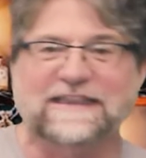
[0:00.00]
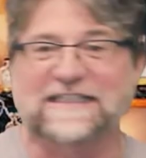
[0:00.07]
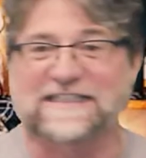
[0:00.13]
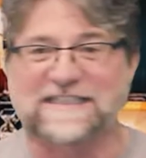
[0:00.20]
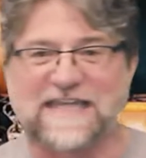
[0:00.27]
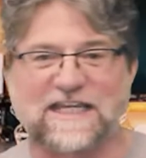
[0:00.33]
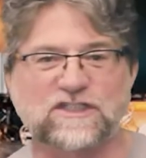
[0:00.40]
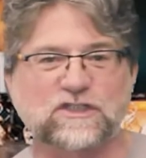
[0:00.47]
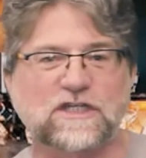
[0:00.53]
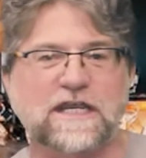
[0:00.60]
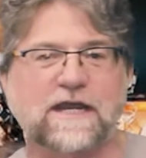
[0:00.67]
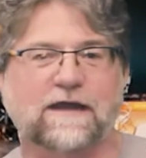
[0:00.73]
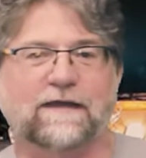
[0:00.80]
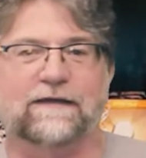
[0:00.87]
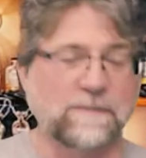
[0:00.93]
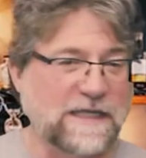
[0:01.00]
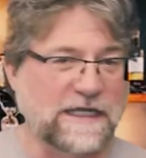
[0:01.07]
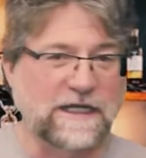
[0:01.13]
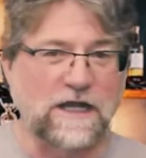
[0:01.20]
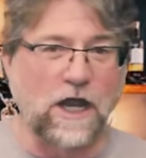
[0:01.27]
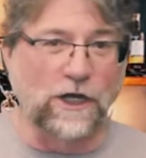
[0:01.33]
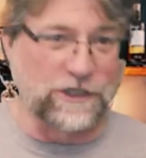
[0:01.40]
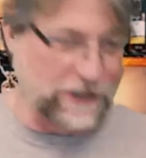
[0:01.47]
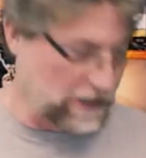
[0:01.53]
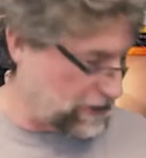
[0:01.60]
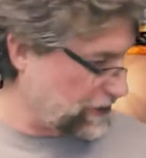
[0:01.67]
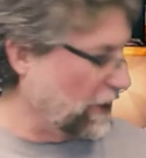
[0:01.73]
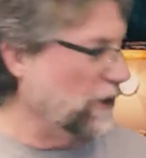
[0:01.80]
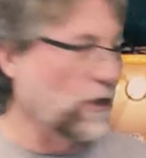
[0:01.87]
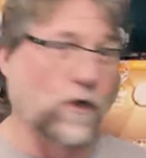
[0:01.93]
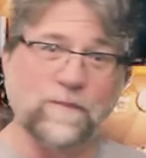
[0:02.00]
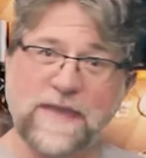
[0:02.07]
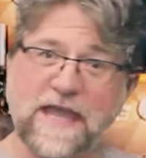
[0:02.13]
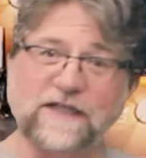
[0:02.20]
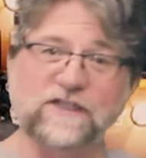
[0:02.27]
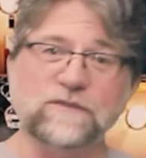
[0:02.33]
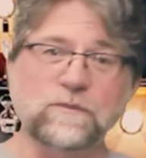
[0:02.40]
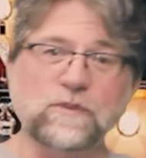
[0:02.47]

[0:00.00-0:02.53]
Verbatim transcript: this next year? I mean, are you gonna start going back to the